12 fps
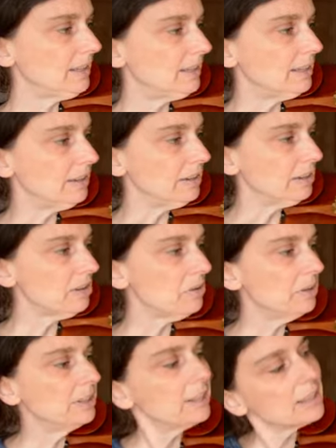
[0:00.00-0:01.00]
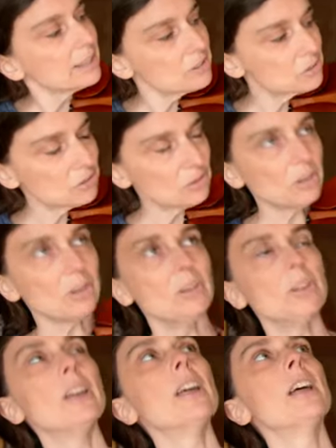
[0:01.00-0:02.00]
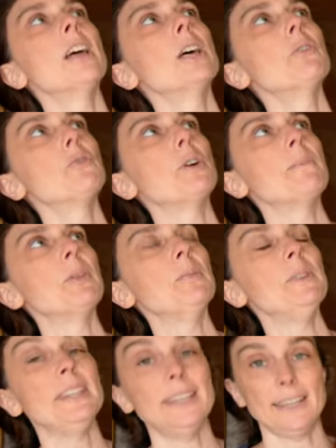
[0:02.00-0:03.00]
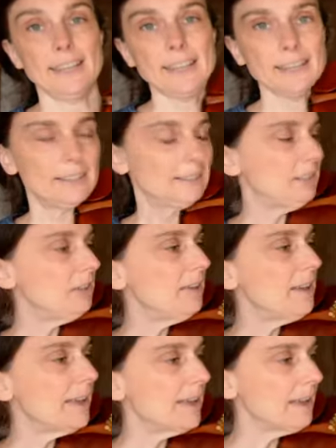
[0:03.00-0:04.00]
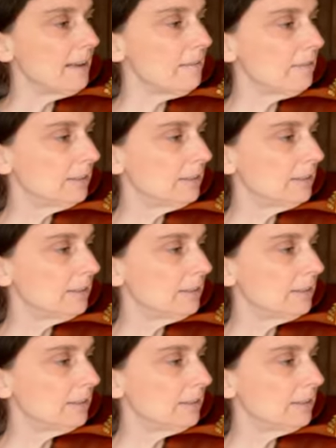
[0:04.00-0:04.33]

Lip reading: There you go. So, from the beginning, we have